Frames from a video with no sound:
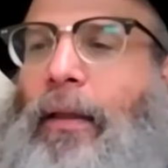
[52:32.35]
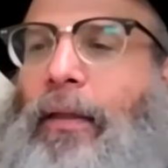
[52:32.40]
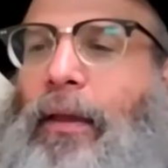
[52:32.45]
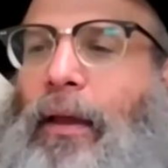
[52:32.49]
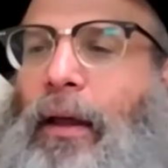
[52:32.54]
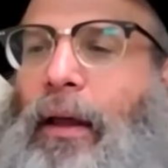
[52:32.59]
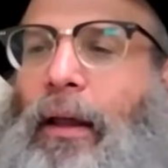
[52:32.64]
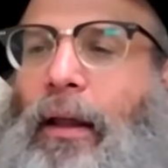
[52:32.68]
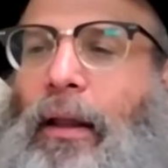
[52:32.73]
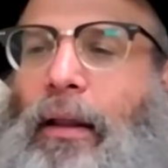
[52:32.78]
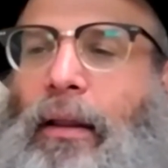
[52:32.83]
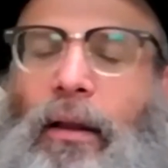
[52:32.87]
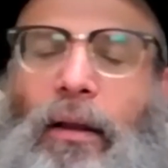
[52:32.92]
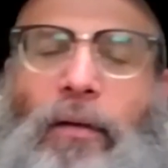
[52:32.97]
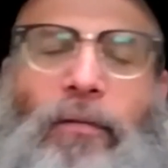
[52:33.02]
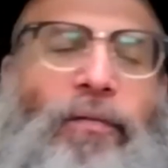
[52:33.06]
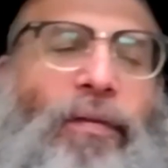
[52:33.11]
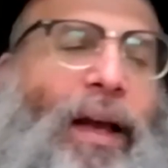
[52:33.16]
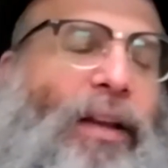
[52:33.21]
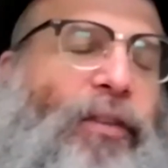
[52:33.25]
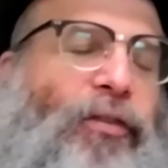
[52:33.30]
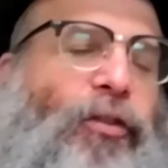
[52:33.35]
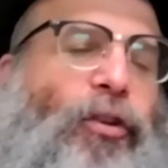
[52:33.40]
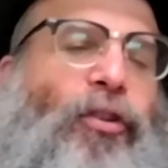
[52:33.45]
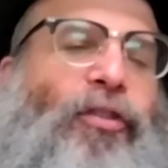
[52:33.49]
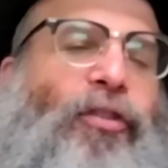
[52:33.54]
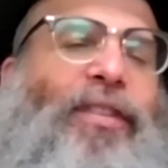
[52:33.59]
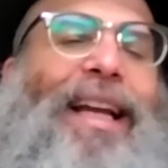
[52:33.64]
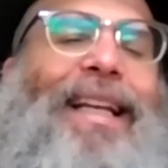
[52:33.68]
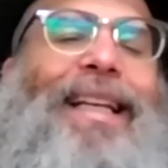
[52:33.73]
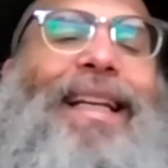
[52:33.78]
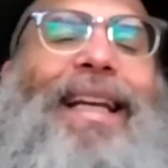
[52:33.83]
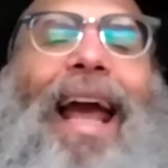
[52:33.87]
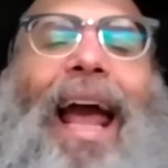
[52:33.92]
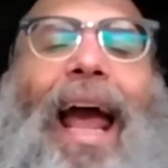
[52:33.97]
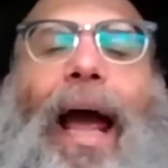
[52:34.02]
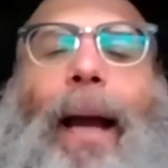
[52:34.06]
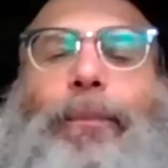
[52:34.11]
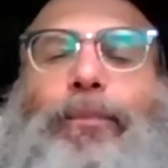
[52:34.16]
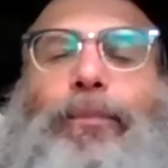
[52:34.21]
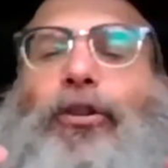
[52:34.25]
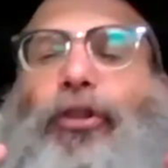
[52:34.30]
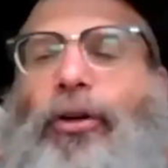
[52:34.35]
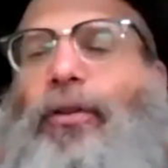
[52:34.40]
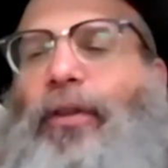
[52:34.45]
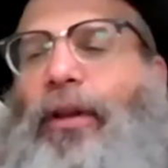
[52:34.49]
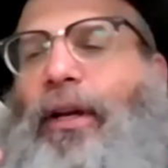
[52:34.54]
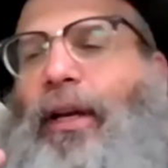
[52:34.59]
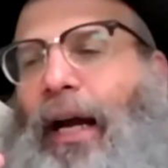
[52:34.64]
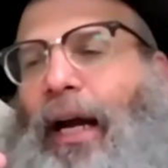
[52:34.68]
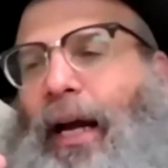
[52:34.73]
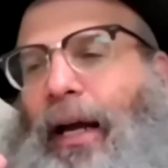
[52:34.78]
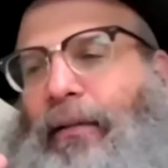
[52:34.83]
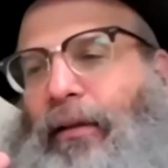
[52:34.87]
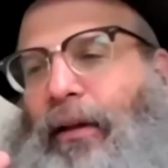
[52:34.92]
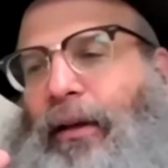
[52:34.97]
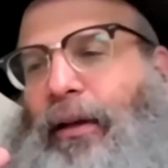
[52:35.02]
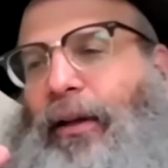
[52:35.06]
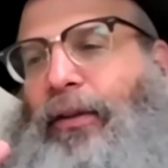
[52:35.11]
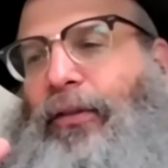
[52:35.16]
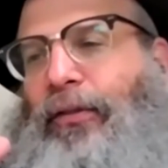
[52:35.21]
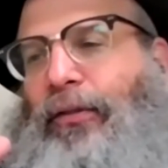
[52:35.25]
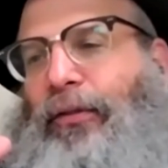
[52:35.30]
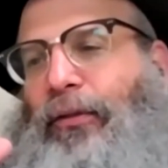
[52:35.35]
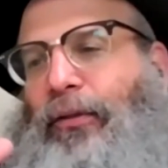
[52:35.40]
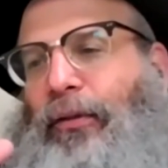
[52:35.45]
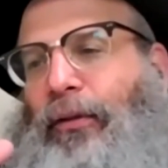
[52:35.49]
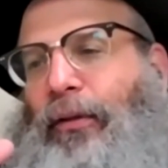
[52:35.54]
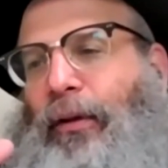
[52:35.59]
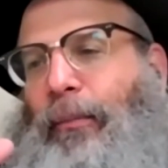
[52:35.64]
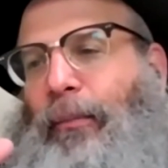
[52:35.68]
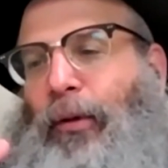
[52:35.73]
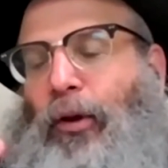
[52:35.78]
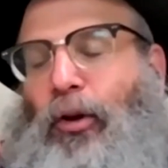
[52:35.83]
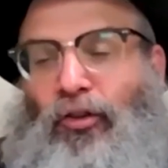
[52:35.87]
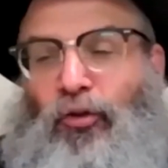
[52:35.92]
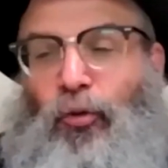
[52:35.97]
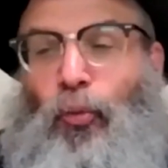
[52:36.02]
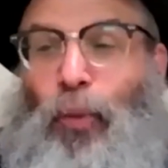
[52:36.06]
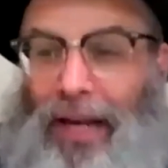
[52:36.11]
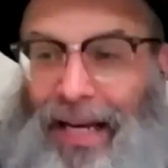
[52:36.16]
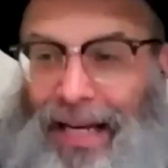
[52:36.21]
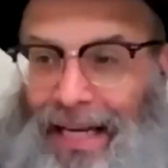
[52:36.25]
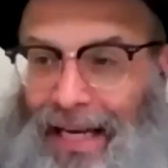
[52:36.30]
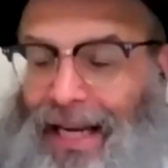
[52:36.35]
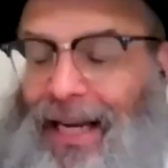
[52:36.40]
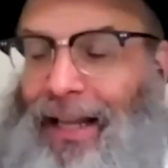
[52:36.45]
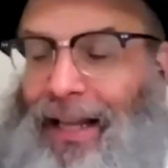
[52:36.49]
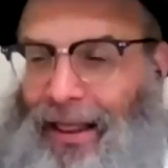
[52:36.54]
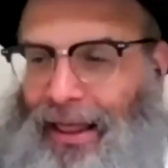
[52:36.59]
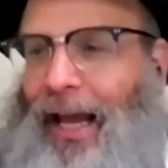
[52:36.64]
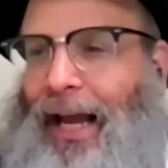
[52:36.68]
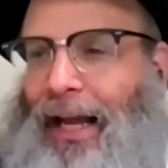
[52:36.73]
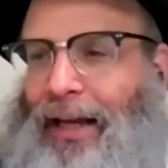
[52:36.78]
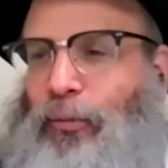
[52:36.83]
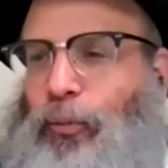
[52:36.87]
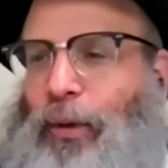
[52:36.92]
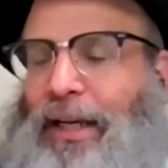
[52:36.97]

the, the vessels that capture the godliness, because we need that.